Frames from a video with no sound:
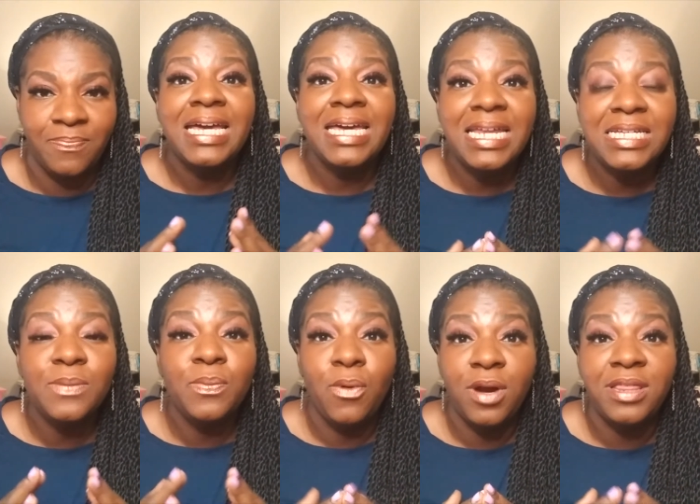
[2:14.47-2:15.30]
It is
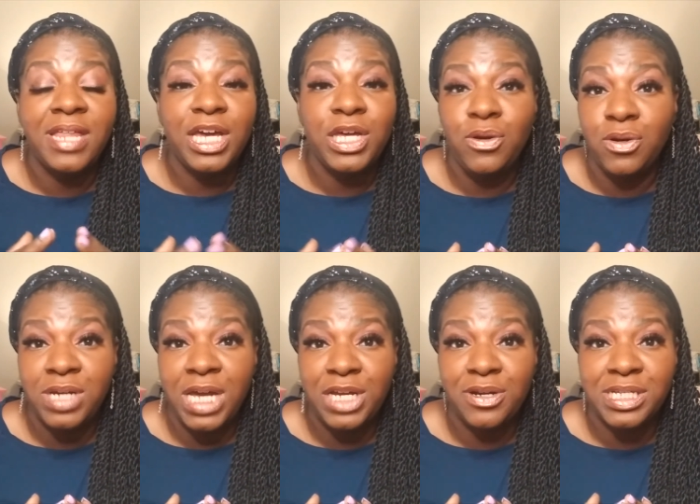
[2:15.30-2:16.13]
important that you create
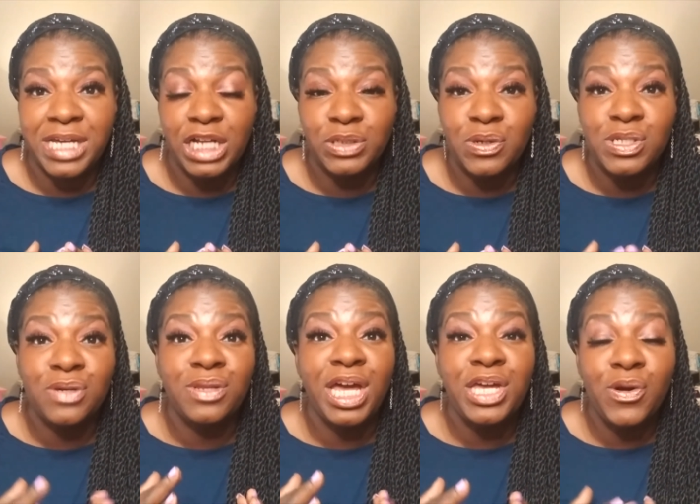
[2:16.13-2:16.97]
your schedule so
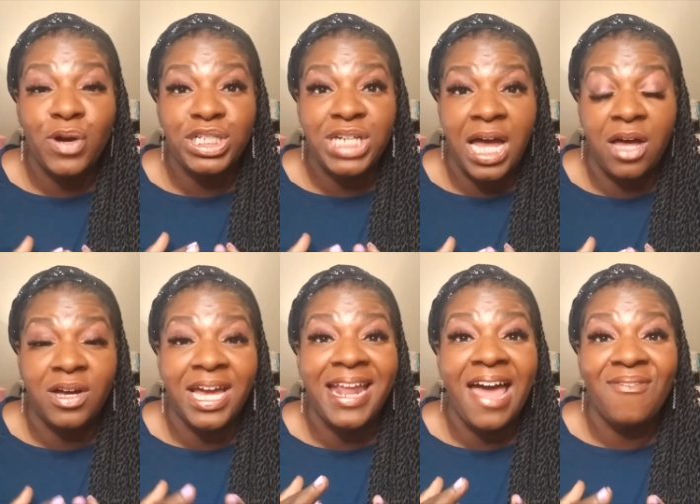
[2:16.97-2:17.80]
that your child
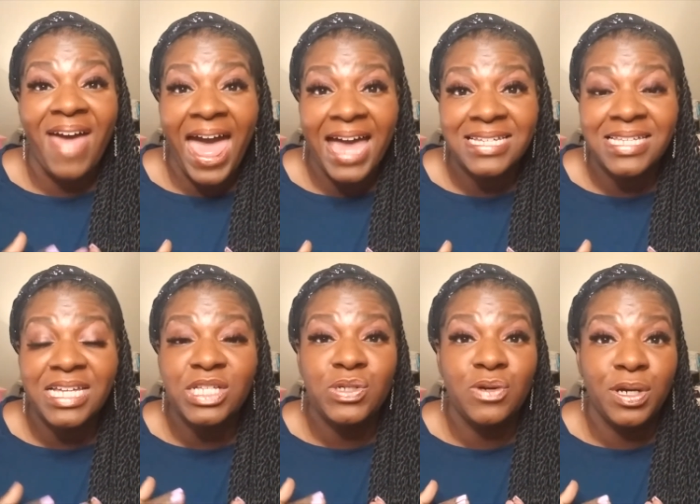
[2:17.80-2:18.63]
can have access
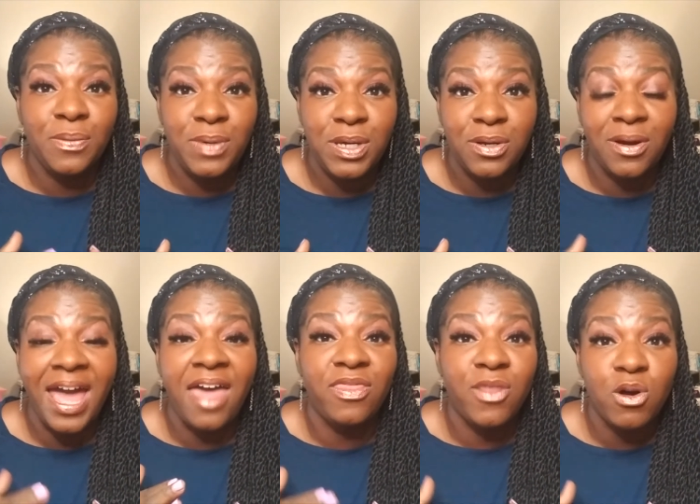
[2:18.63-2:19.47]
to a computer
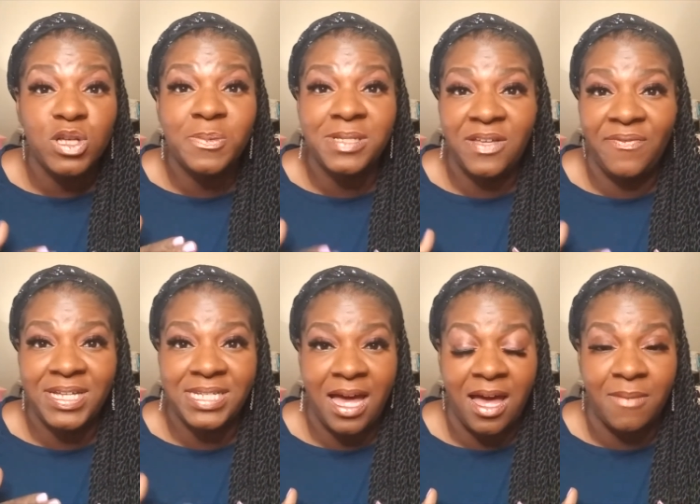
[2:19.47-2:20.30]
at those specific
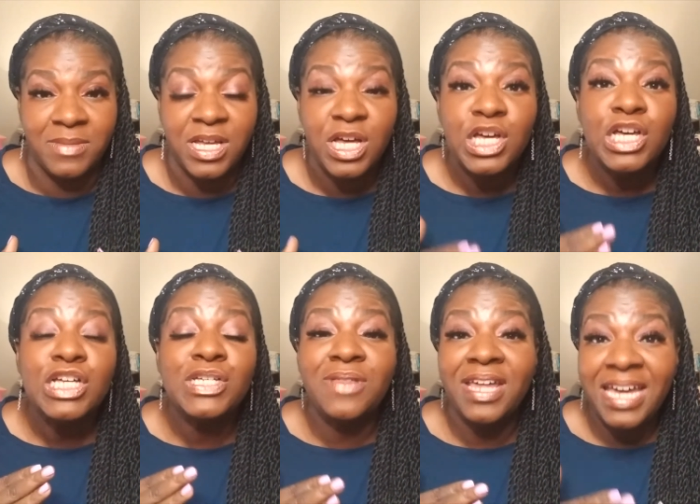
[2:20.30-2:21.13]
times so
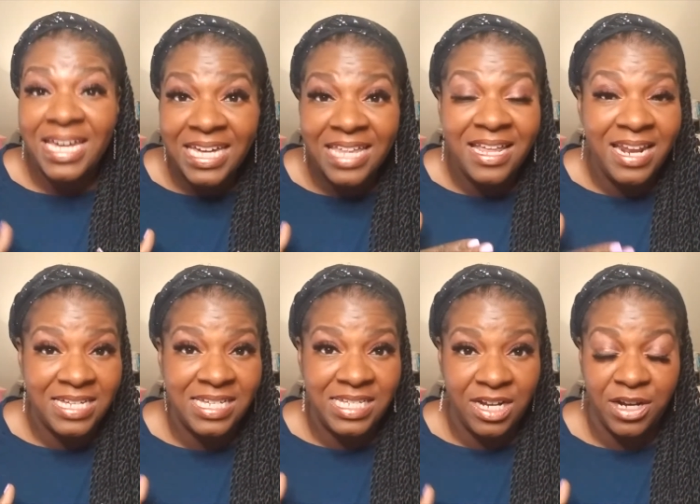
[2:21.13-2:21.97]
they can get the
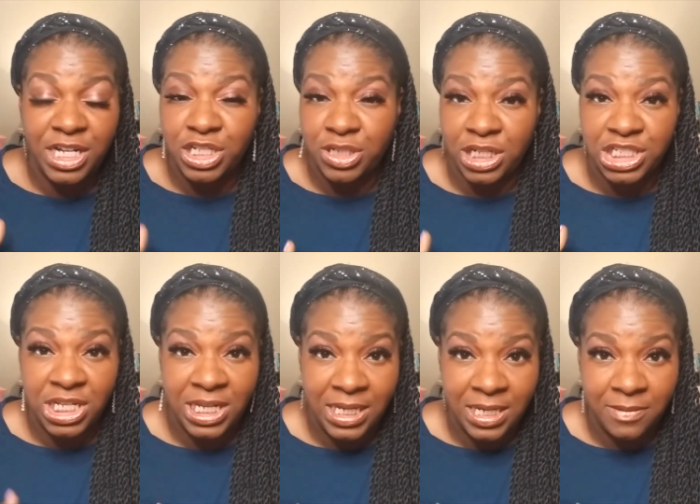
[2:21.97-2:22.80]
necessary instruction
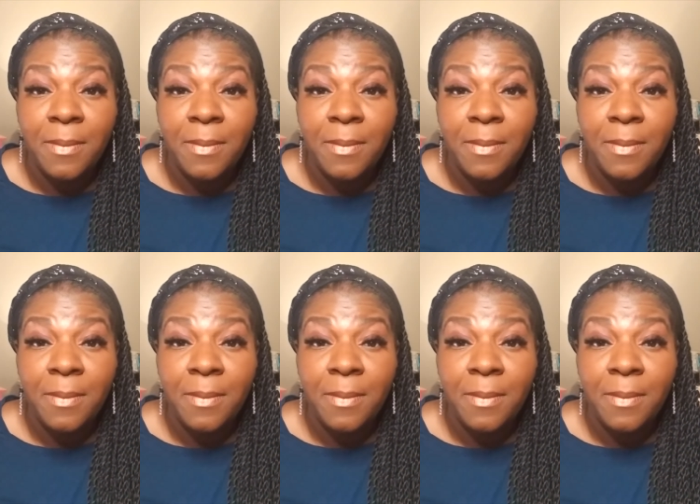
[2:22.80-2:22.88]
needed.